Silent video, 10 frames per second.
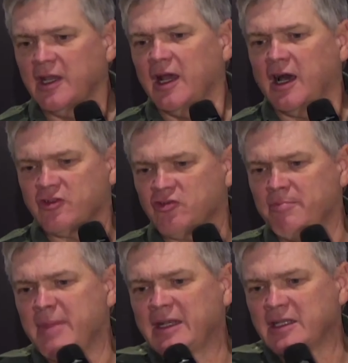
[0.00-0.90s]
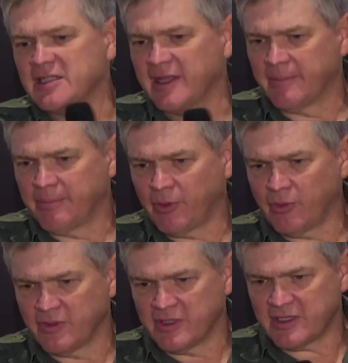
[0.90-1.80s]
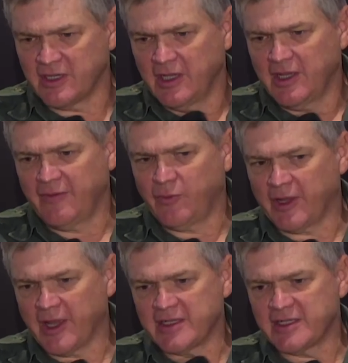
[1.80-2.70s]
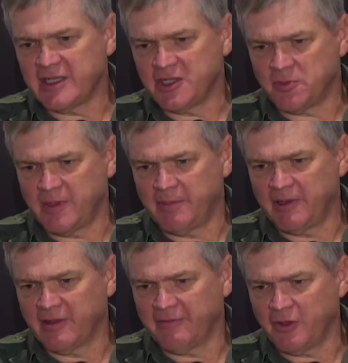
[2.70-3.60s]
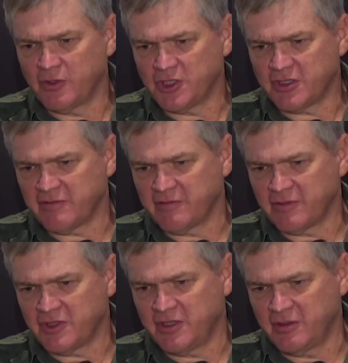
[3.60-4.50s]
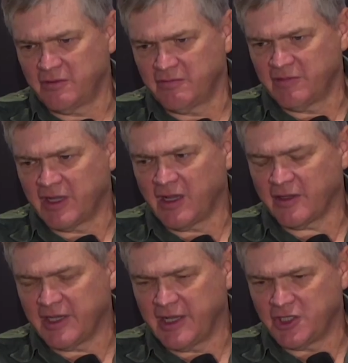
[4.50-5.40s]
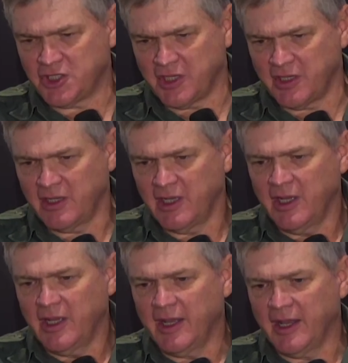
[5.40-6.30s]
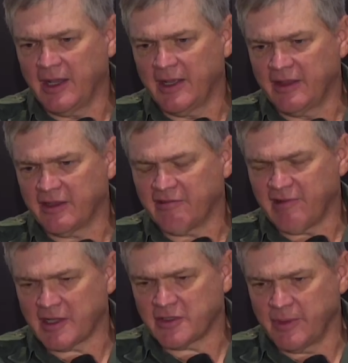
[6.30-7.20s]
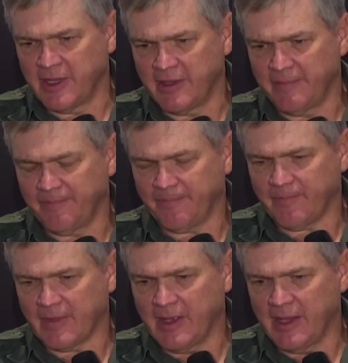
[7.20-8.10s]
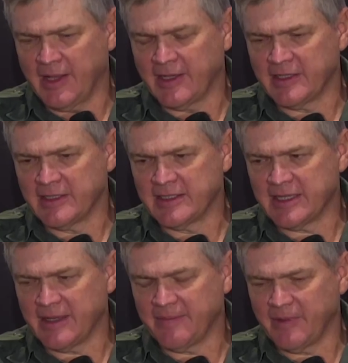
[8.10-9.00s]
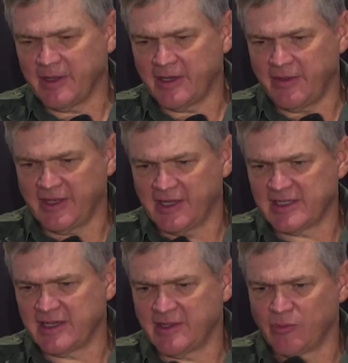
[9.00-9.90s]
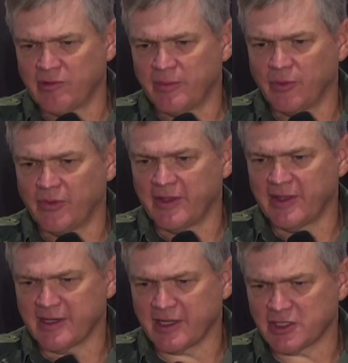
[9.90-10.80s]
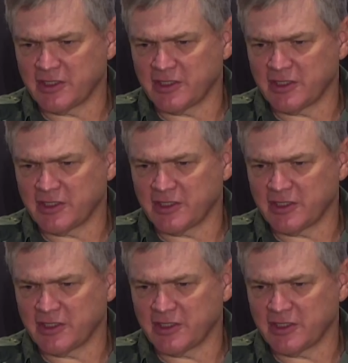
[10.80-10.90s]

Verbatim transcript: are tremendously important if we're going to teach people in the future to to regard nature uh, in the correct way and um, I don't think there's anything more important than that, actually.